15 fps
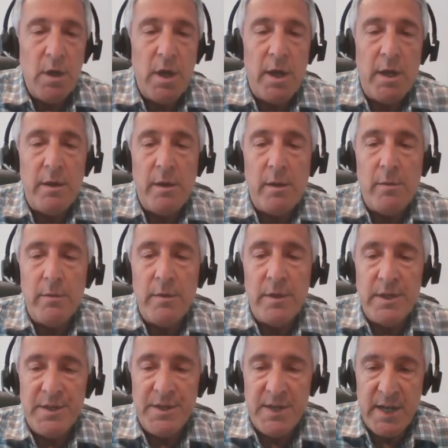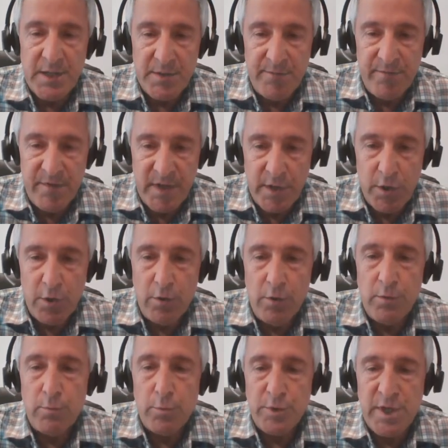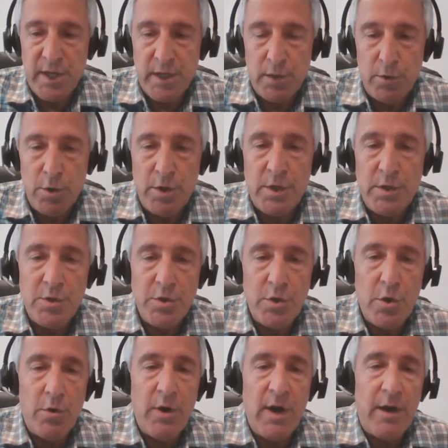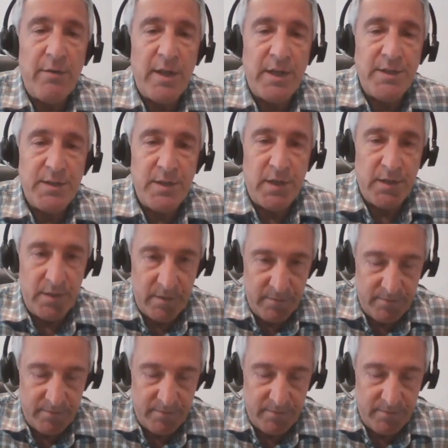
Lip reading: And this next video, we'll take a look and show how that's done.